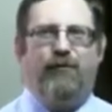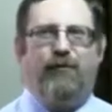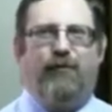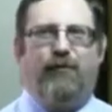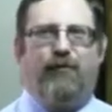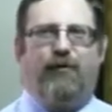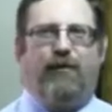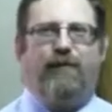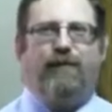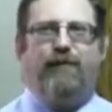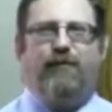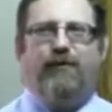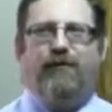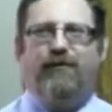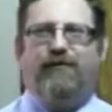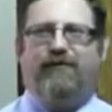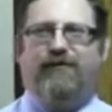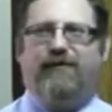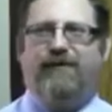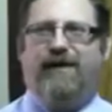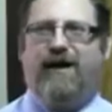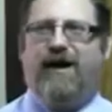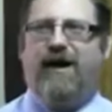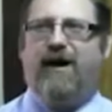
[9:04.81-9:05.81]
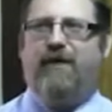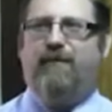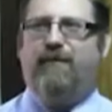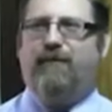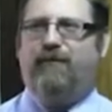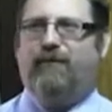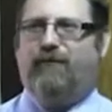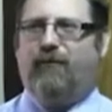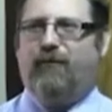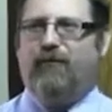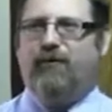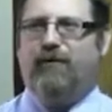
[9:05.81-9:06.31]
your computer now
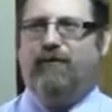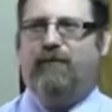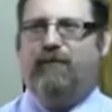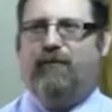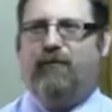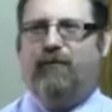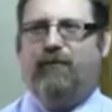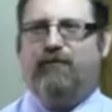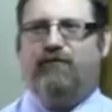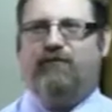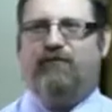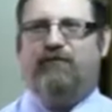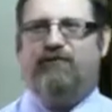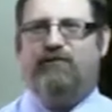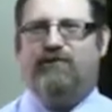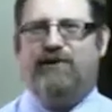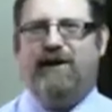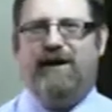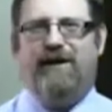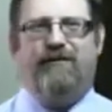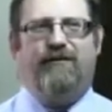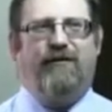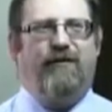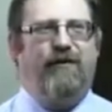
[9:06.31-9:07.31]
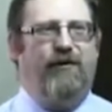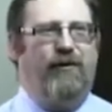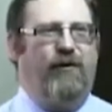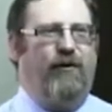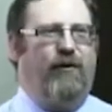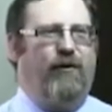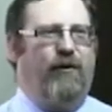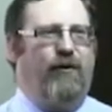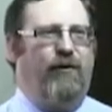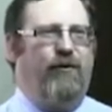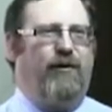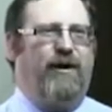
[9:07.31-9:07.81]
before you board your jet,
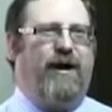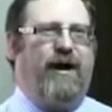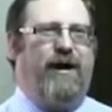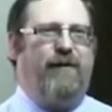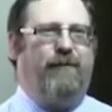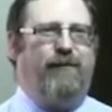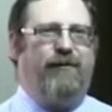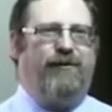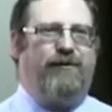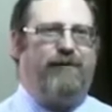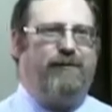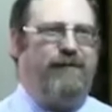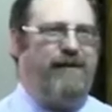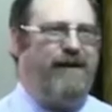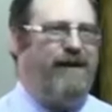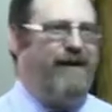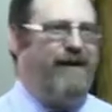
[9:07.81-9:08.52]
or come with